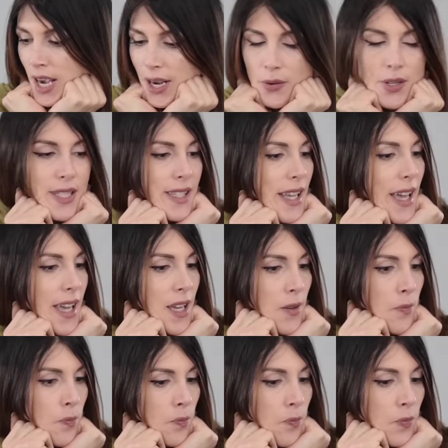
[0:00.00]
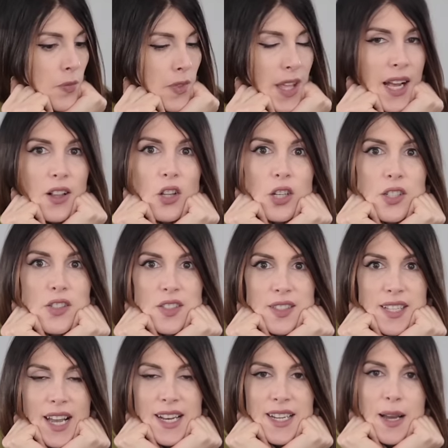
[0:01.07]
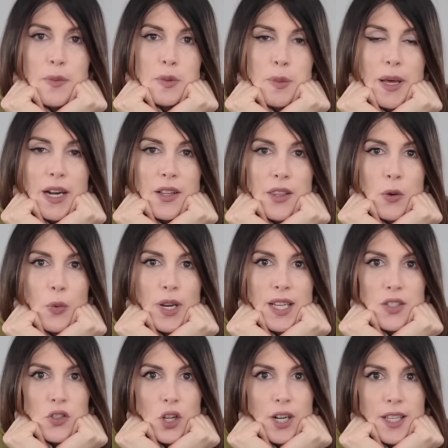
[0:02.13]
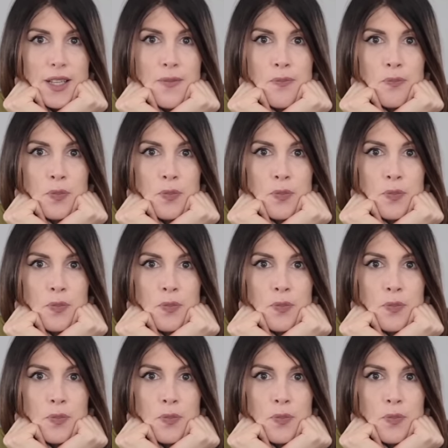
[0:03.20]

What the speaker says: I would say that looks 10 times better than when I started,